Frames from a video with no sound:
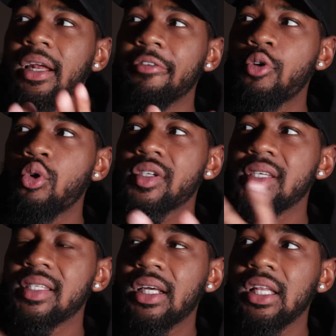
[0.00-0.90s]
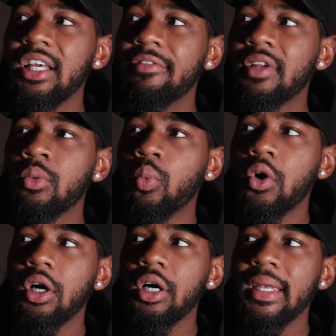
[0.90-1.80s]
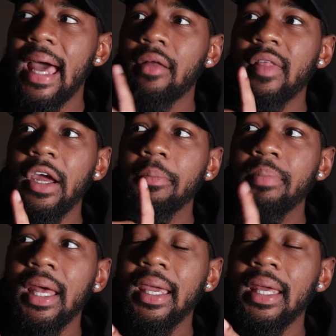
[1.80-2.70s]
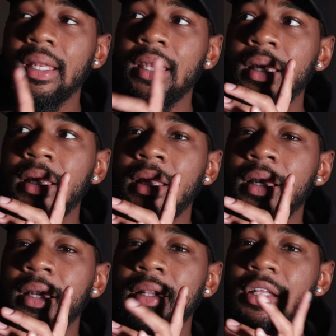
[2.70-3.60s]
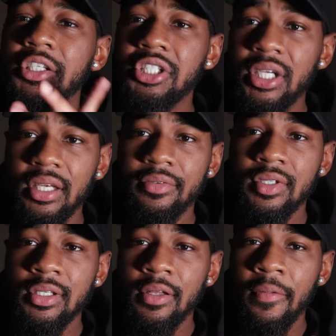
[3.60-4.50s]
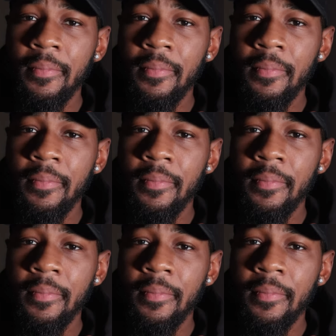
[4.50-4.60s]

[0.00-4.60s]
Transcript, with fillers: of course, since Cleveland won, now they're playing the Chiefs.